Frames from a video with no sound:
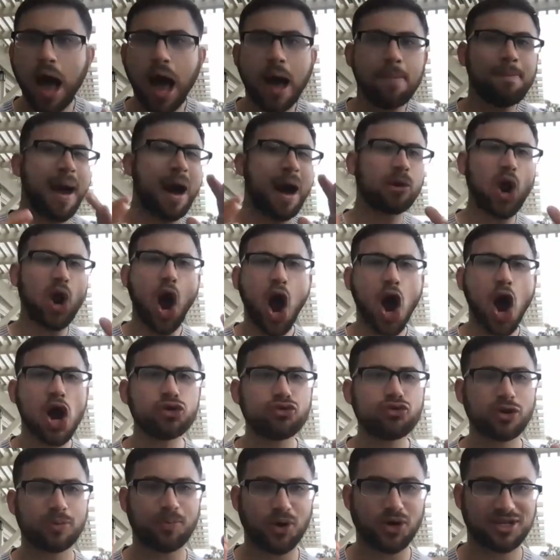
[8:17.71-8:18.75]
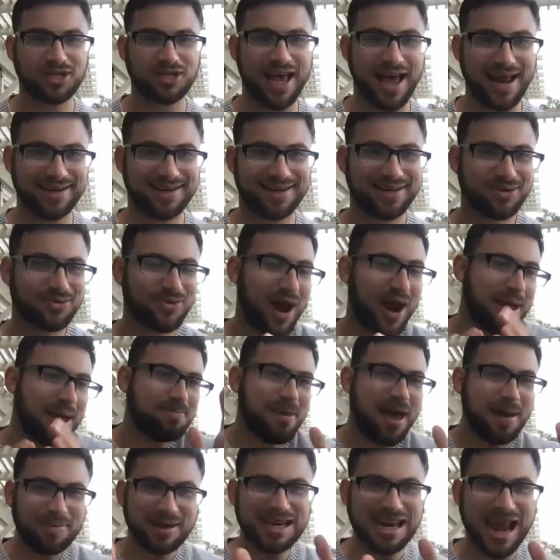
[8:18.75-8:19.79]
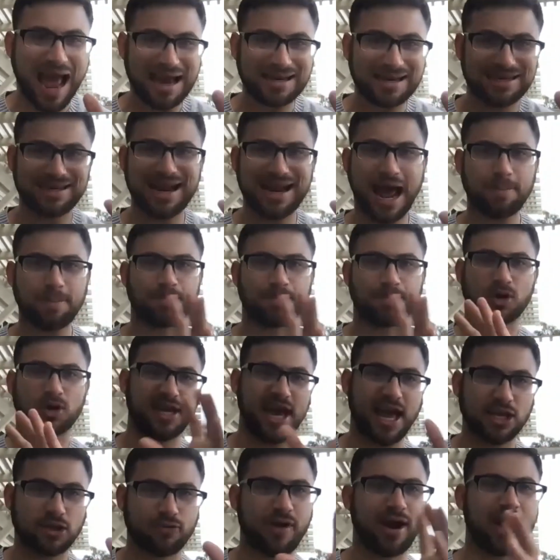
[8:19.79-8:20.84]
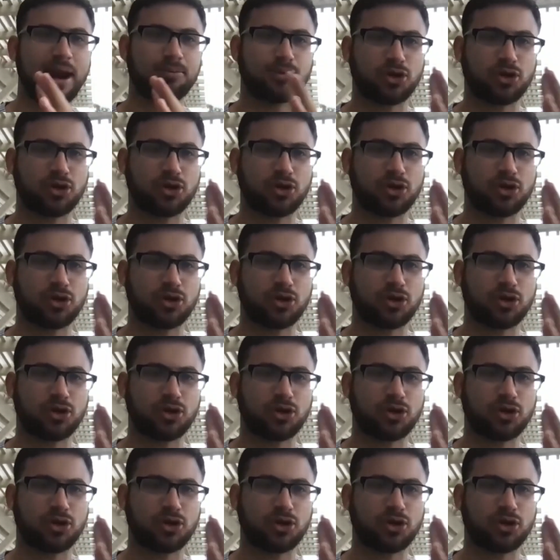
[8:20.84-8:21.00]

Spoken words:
about 100%, right? Maybe 99%, right?